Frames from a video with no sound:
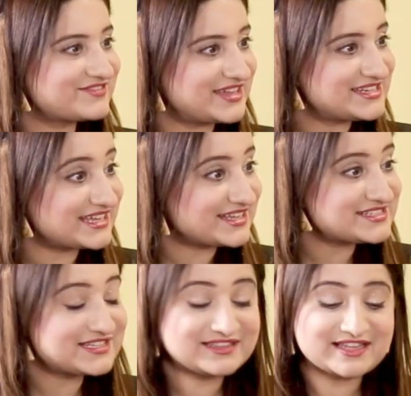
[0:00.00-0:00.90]

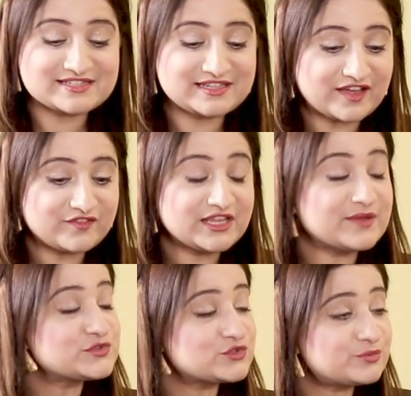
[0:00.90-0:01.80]
Fantastic. That's lovely.
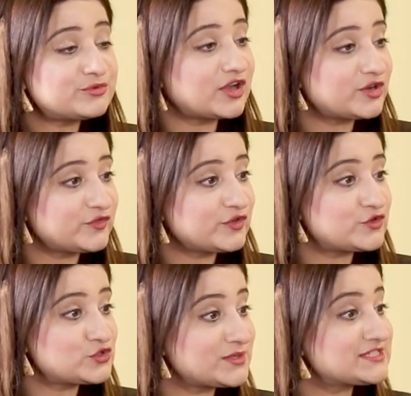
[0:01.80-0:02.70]
I'm so proud of you
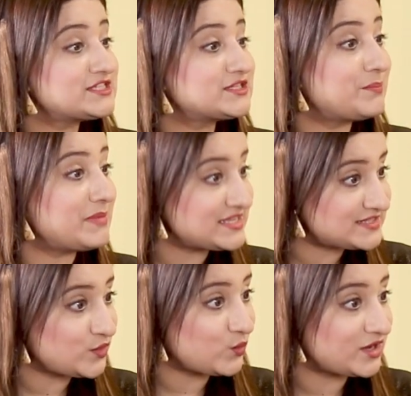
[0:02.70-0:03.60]
for doing such
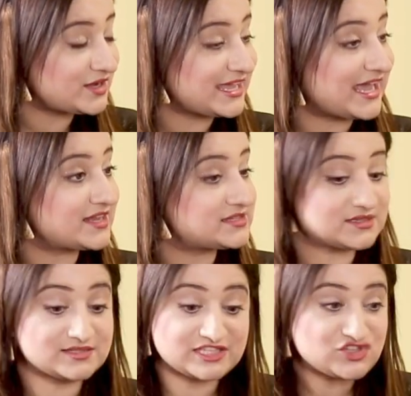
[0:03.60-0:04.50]
amazing work at
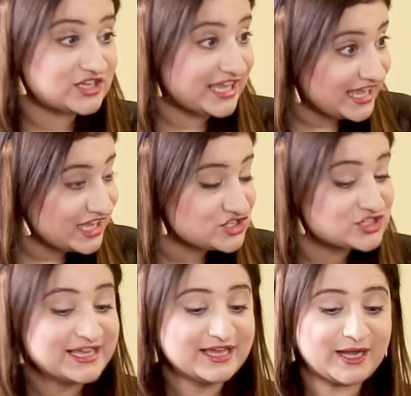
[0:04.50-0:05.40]
Thank such an
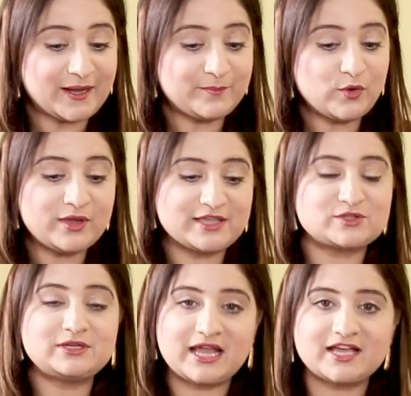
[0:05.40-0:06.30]
age. Um, okay,
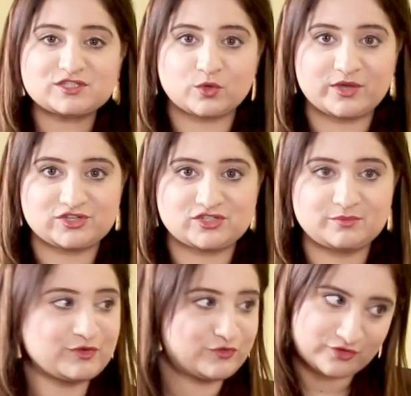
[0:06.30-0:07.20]
so last
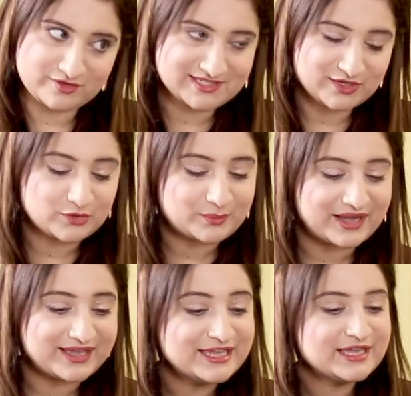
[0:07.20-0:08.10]
question before we say
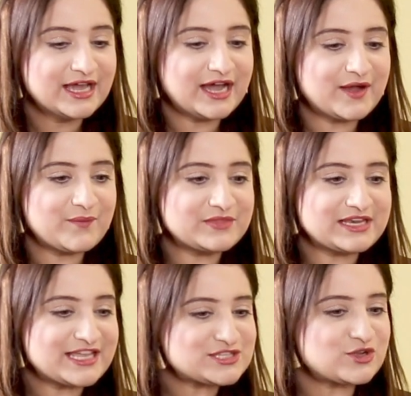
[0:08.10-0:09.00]
goodbye. Um,
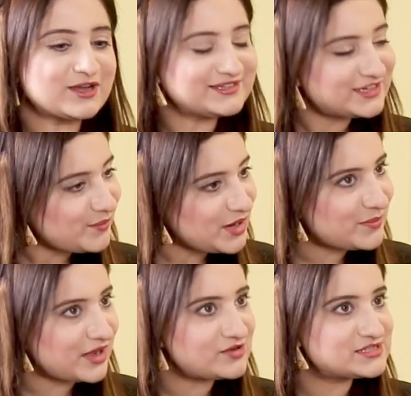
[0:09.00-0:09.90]
let's talk a little bit
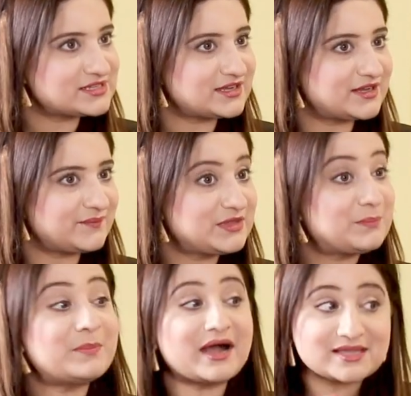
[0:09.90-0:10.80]
about um, the
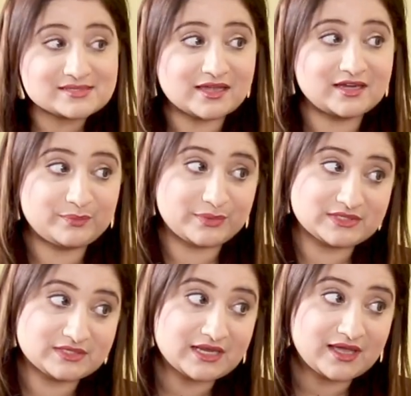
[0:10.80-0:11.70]
Pakistani
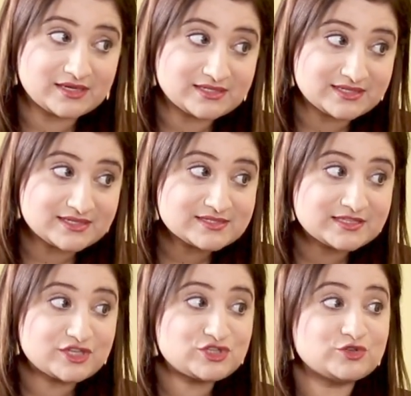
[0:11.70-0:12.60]
personalities
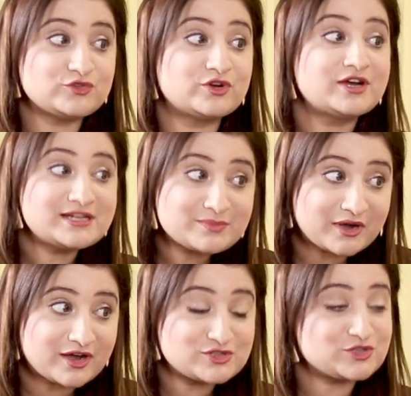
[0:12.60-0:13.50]
that you've yeah. heard
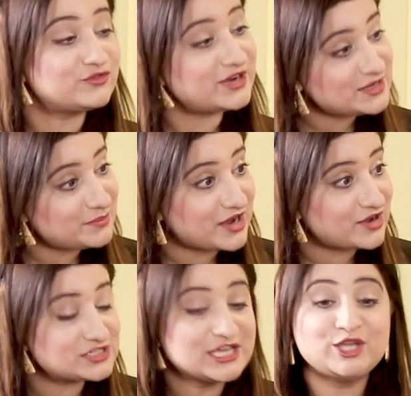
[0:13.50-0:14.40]
about, you've read
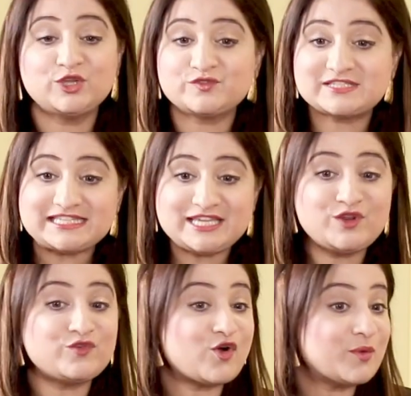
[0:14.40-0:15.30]
about, you've seen,
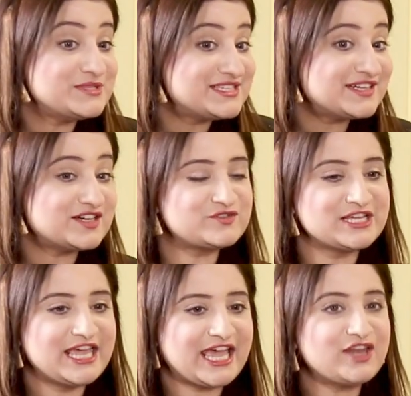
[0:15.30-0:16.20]
you've observed,
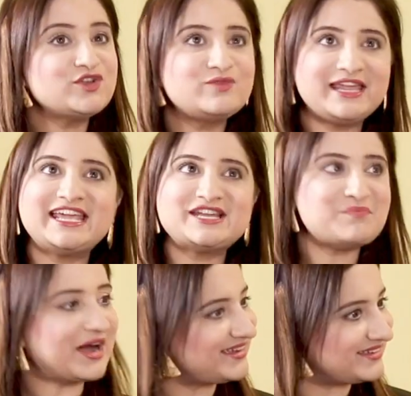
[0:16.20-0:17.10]
and you really
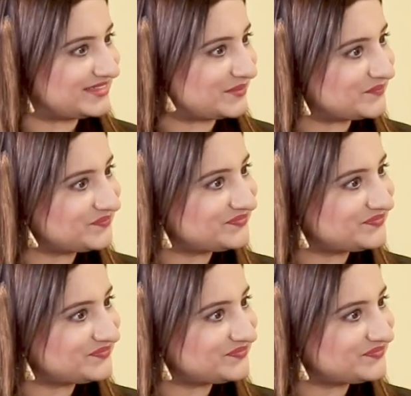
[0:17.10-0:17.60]
admire them.